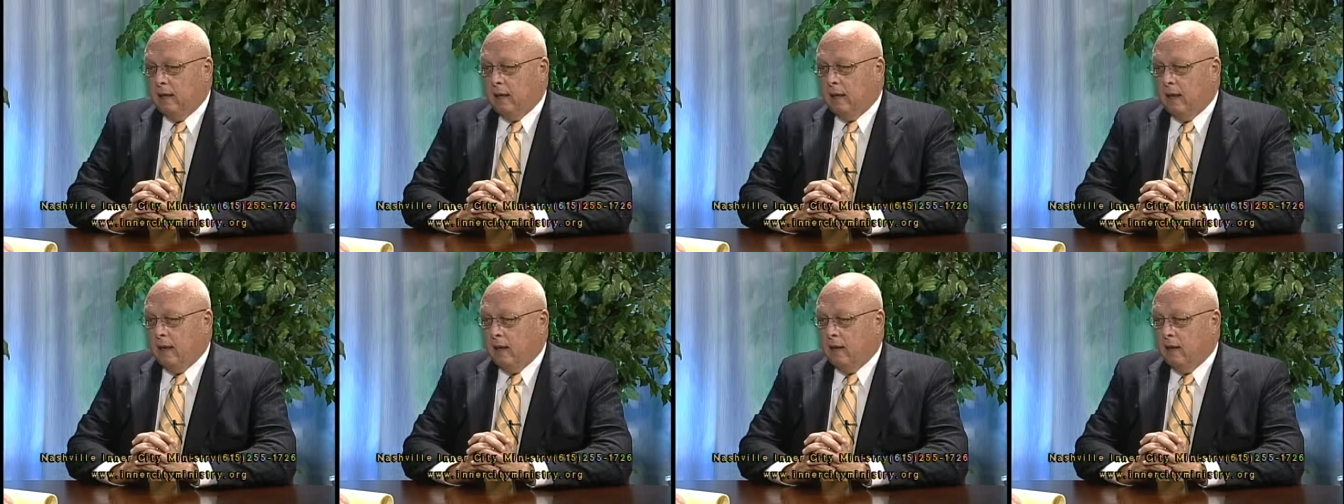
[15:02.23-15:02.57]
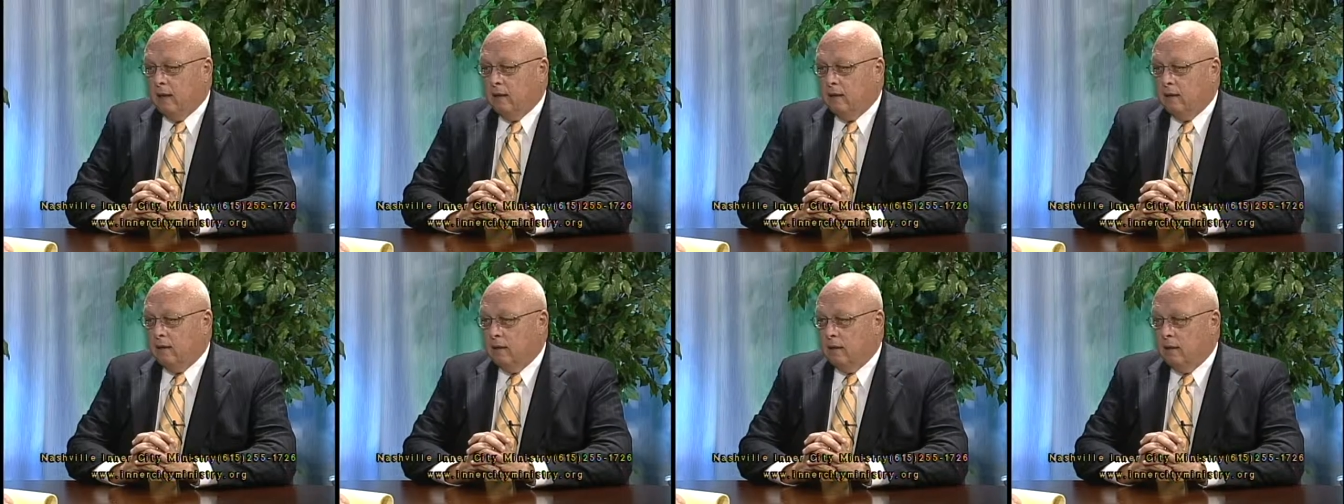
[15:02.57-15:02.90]

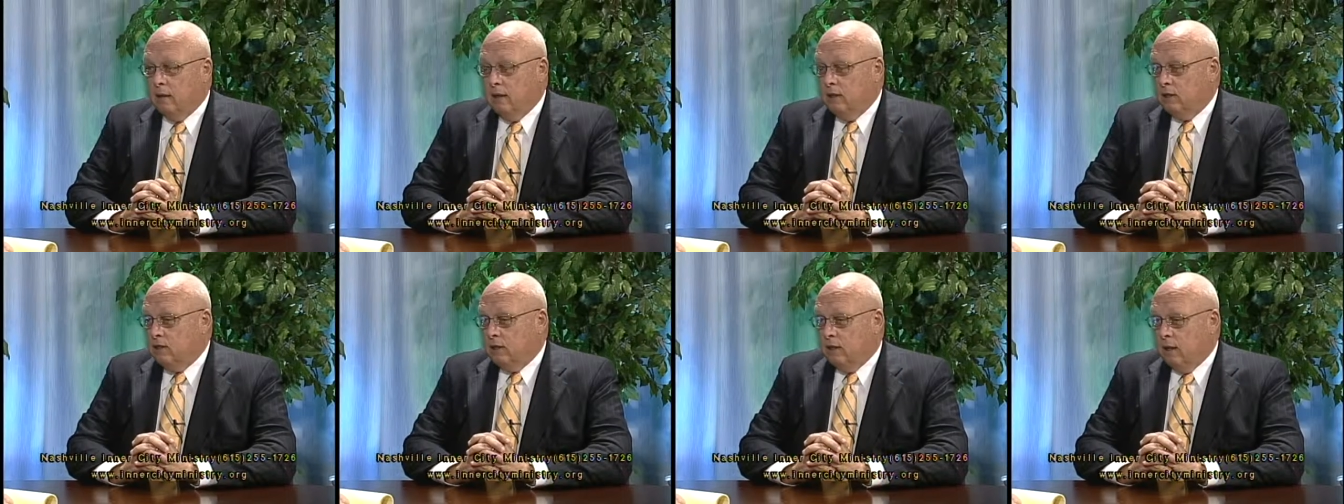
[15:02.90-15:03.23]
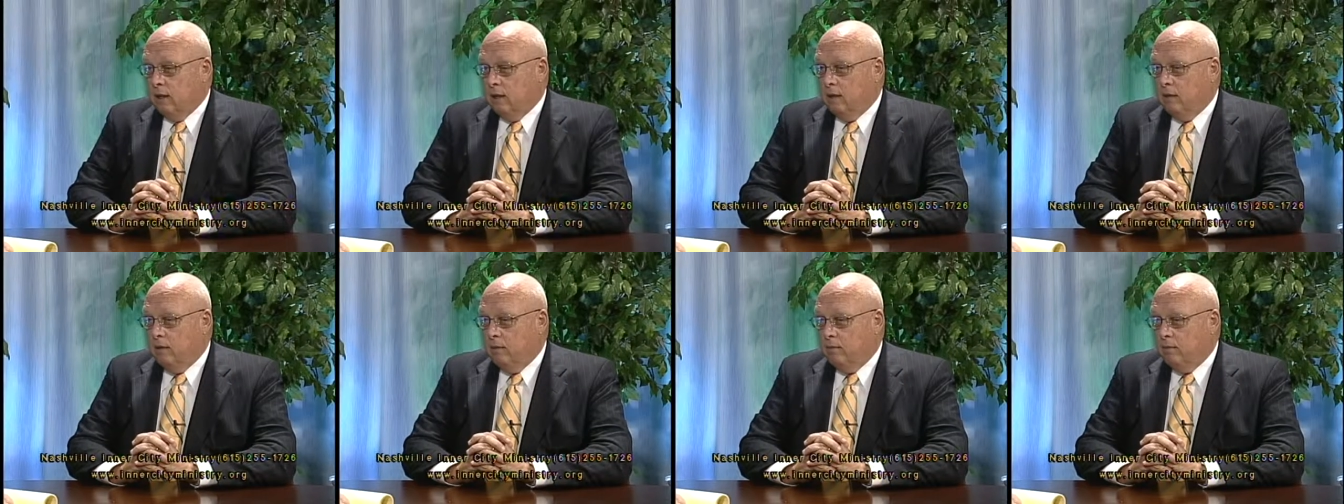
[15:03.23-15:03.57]
And he
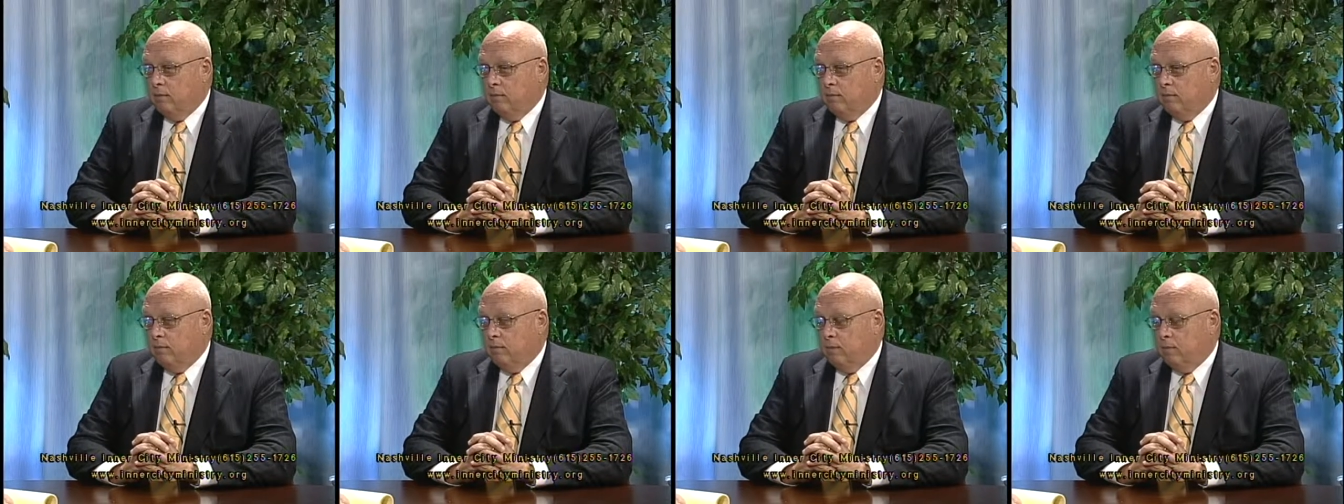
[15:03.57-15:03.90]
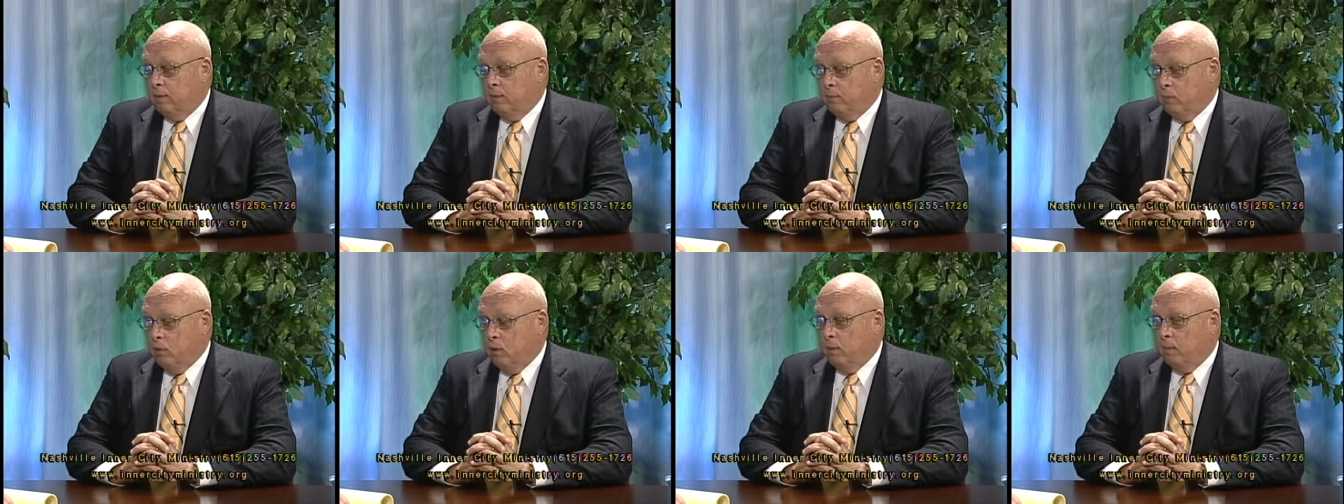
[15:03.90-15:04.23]
said,
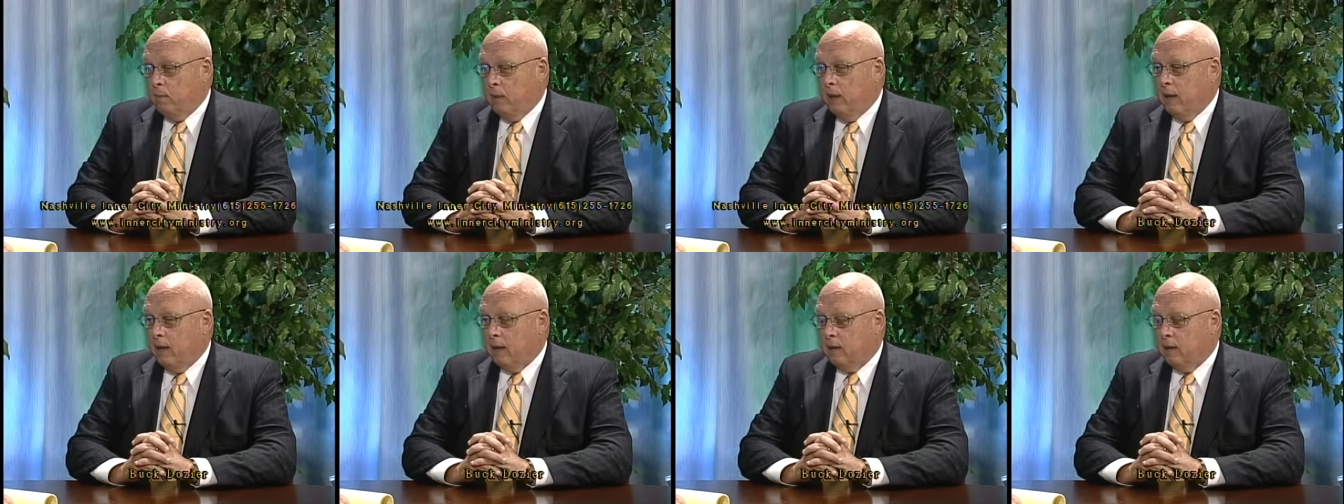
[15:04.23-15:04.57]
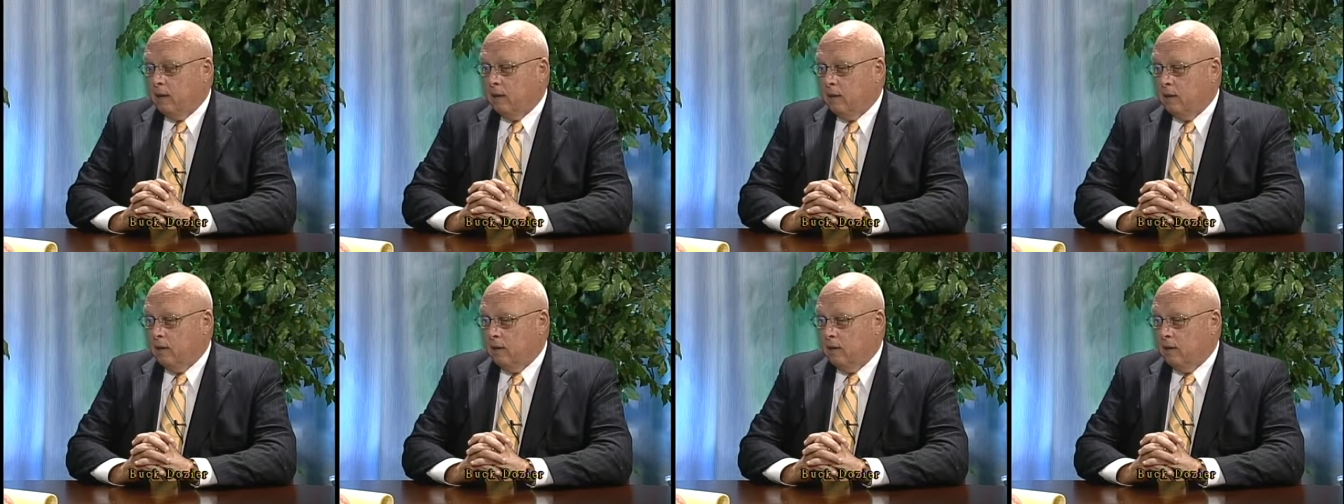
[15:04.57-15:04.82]
point blank,